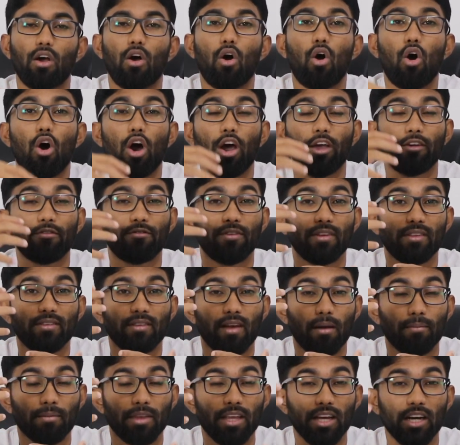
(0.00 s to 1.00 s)
or if it's
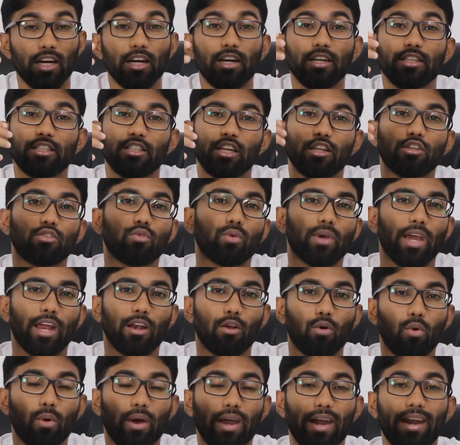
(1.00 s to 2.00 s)
something urgent, you
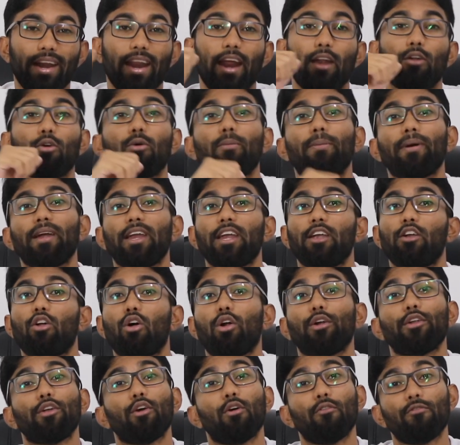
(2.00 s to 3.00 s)
can go ahead and open it
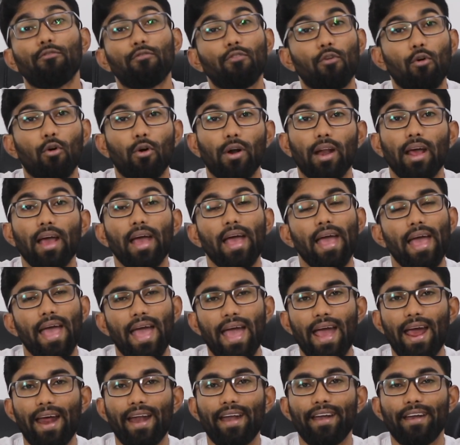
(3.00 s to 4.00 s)
on your phone
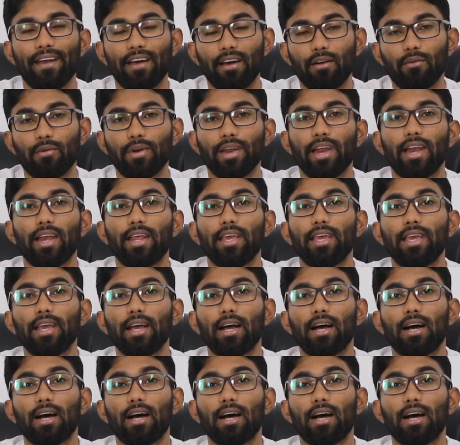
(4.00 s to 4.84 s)
and really